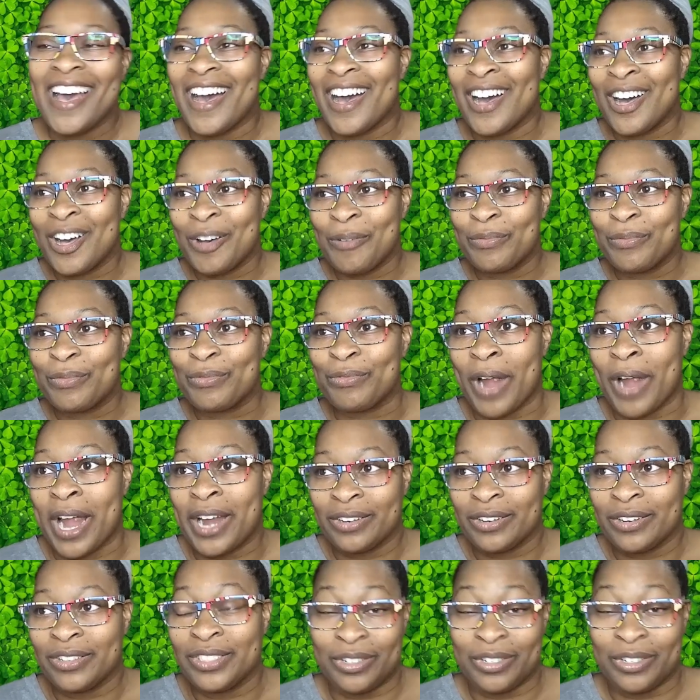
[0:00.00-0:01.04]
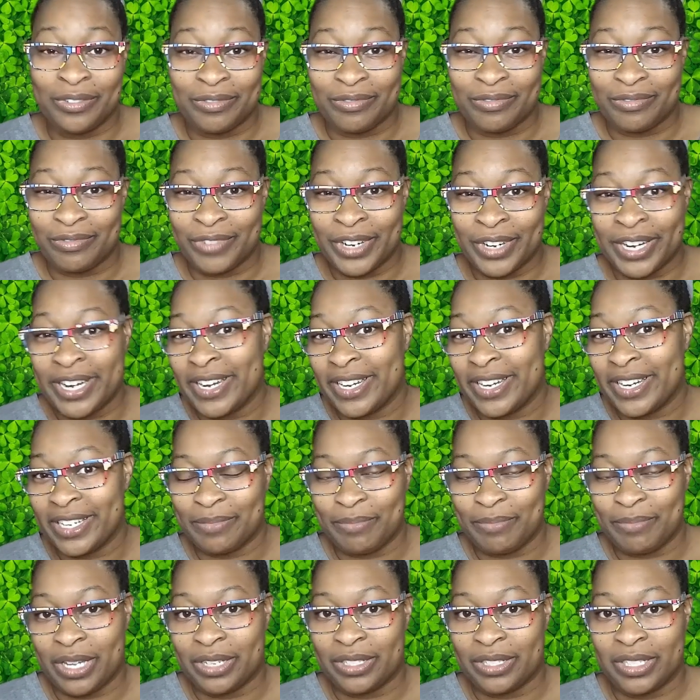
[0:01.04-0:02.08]
um, writers don't read as
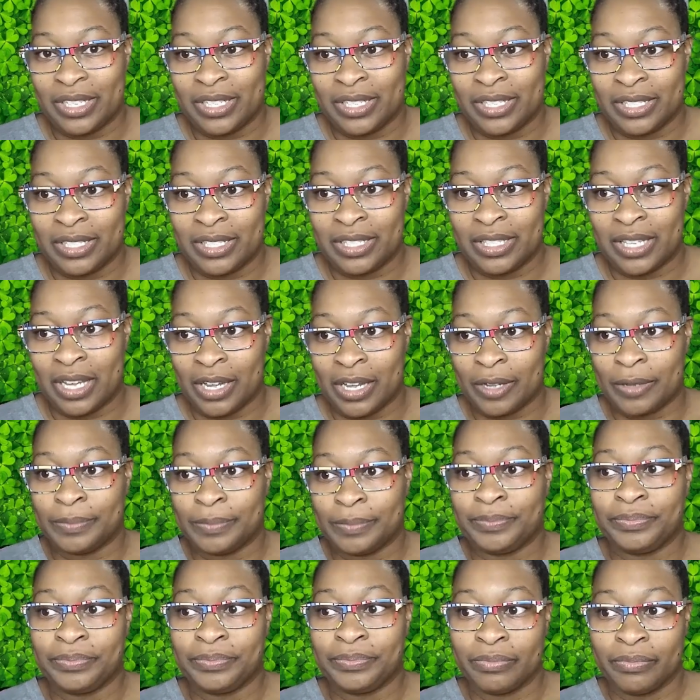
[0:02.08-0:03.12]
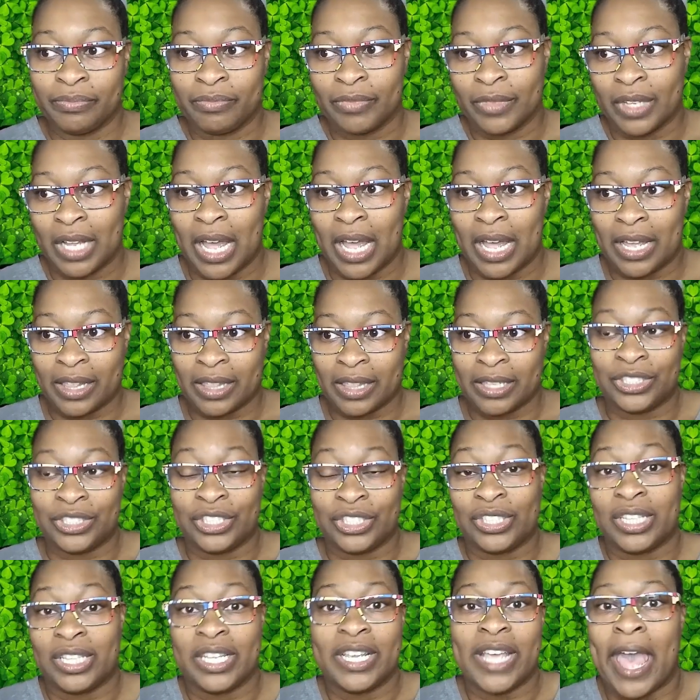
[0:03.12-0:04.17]
much as um,
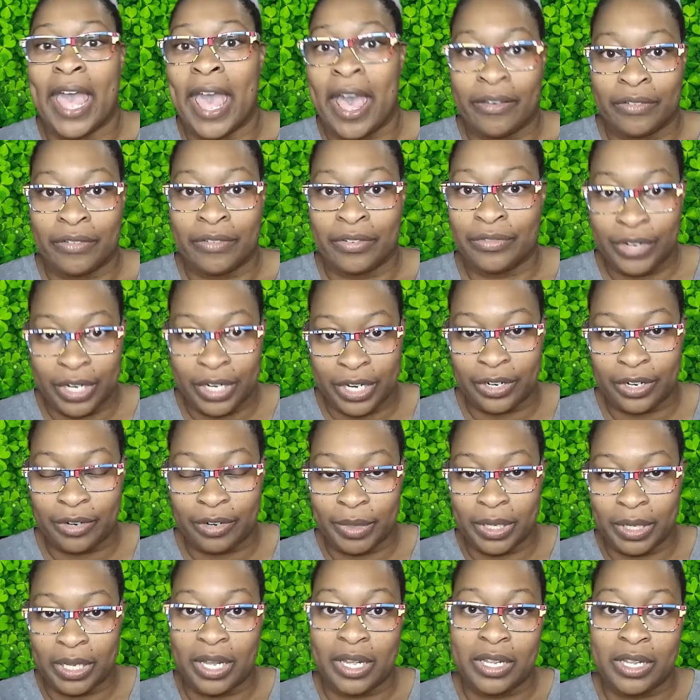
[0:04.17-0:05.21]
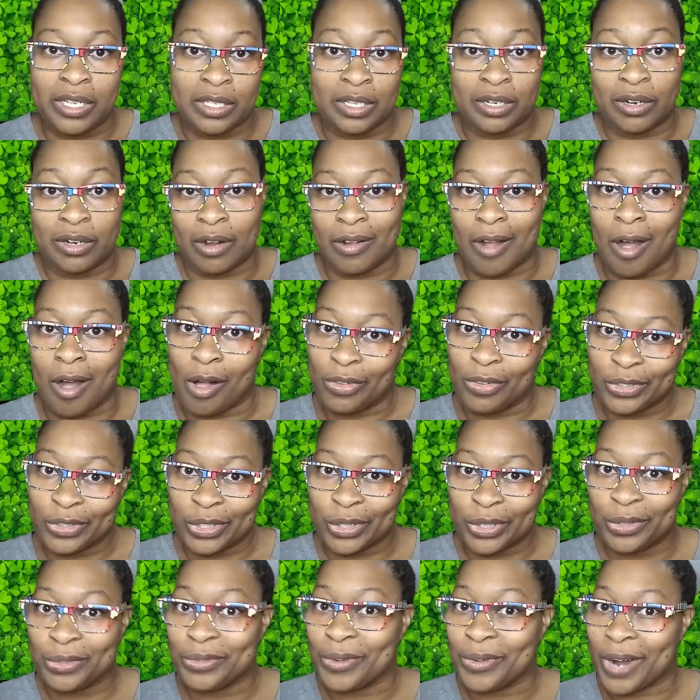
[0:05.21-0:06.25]
just the avid reader because they're
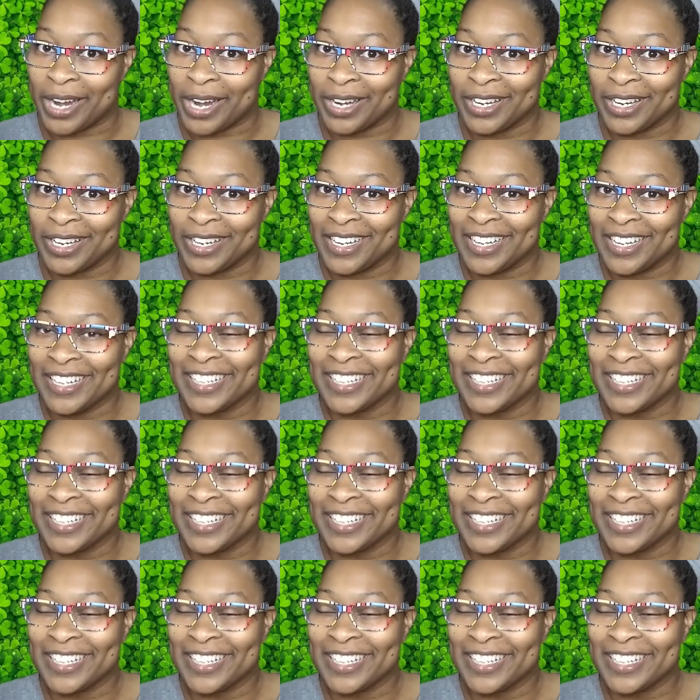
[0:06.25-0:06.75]
also writing.